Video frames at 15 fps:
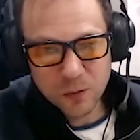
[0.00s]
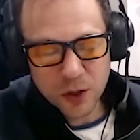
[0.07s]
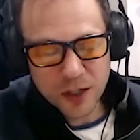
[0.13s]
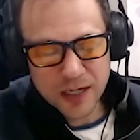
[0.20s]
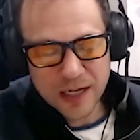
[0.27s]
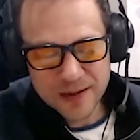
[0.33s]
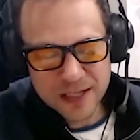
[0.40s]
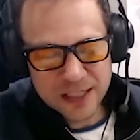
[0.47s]

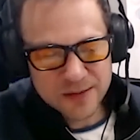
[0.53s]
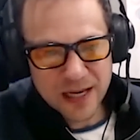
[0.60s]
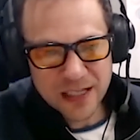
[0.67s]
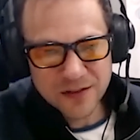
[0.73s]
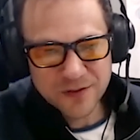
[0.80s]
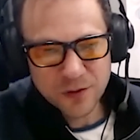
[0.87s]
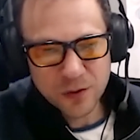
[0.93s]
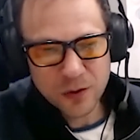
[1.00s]
working in this
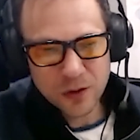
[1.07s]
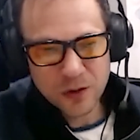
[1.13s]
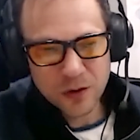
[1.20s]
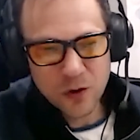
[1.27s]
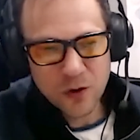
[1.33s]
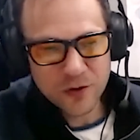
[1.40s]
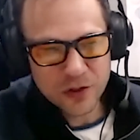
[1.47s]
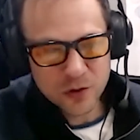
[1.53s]
space for
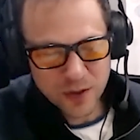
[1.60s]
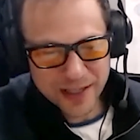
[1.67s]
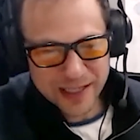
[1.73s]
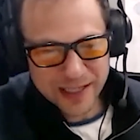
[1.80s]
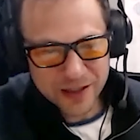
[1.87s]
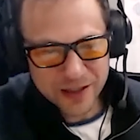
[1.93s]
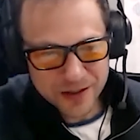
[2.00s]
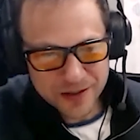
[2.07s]
over 20
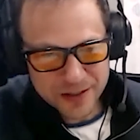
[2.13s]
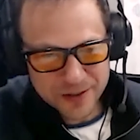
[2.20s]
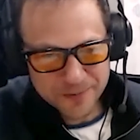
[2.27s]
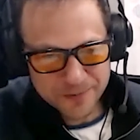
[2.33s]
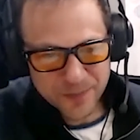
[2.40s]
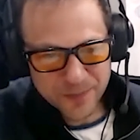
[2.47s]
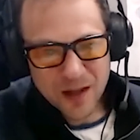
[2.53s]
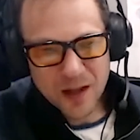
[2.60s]

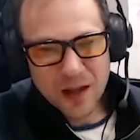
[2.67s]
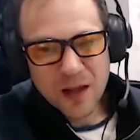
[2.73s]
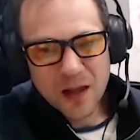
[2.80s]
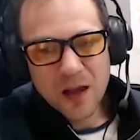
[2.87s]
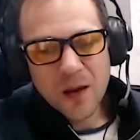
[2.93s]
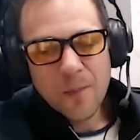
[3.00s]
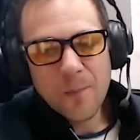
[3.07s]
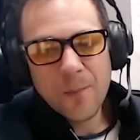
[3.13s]
years.
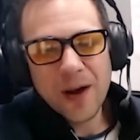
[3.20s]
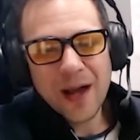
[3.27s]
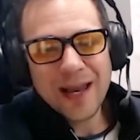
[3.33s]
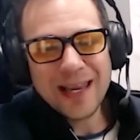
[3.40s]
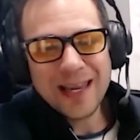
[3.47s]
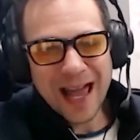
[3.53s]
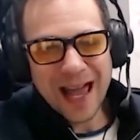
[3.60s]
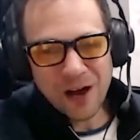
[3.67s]

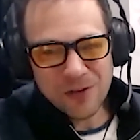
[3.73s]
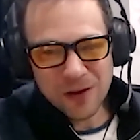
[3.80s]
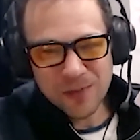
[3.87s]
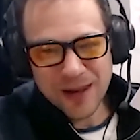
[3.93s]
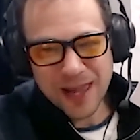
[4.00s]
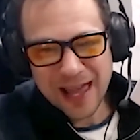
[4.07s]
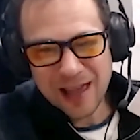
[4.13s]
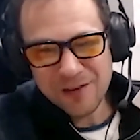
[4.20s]
But now that
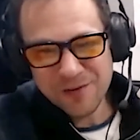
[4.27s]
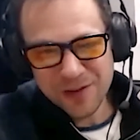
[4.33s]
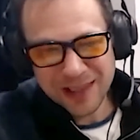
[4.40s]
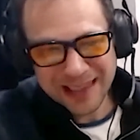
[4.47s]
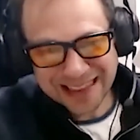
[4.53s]
we have